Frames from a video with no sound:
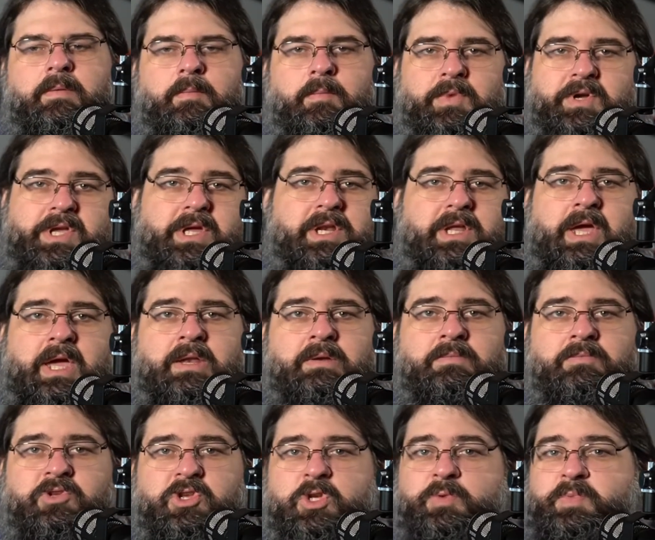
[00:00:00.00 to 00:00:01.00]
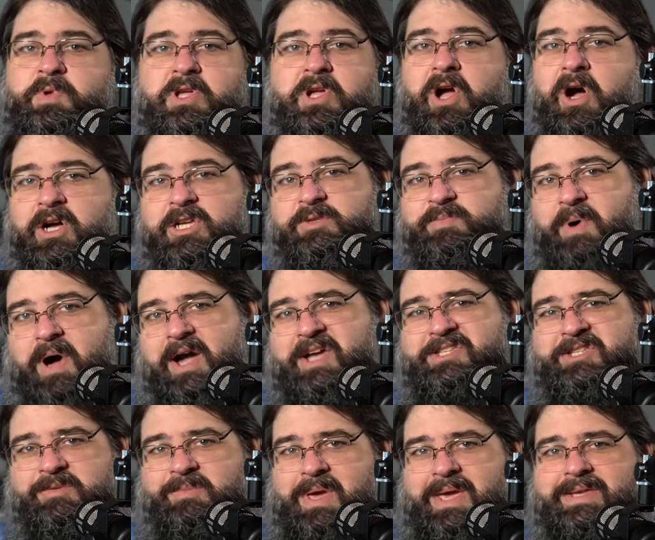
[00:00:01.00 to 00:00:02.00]
Well, yet again, just because
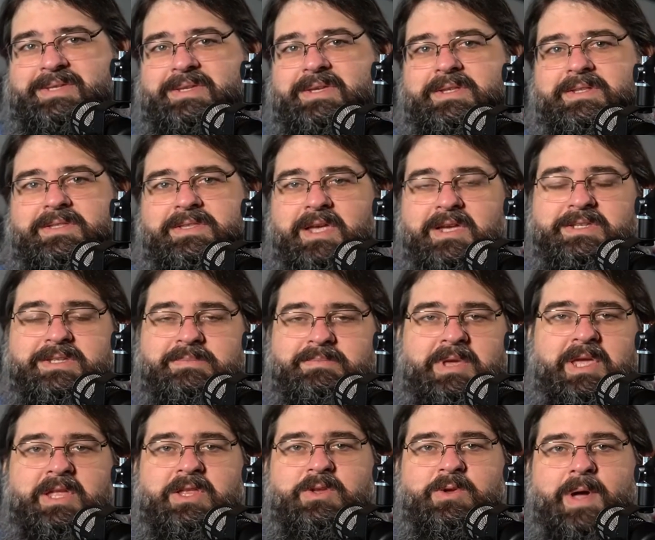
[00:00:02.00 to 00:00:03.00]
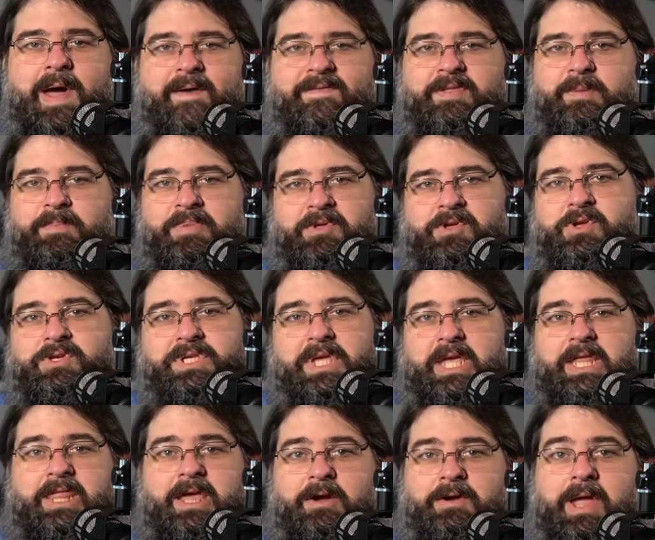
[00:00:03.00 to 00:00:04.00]
Paizo makes it doesn't mean you have to use it
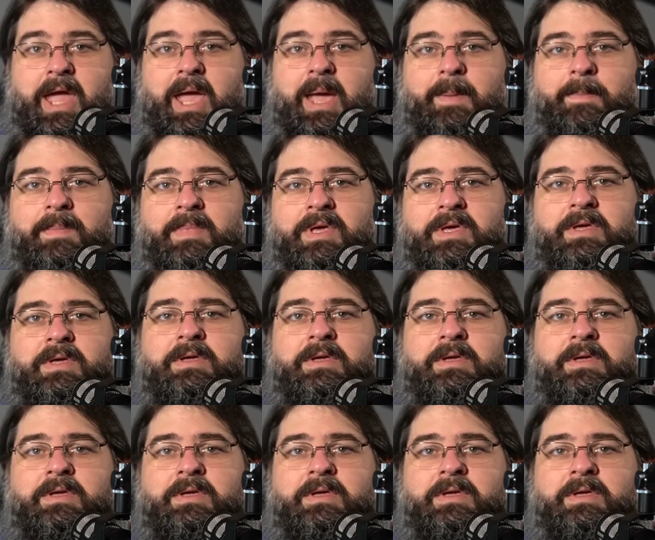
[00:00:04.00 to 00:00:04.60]
in their game.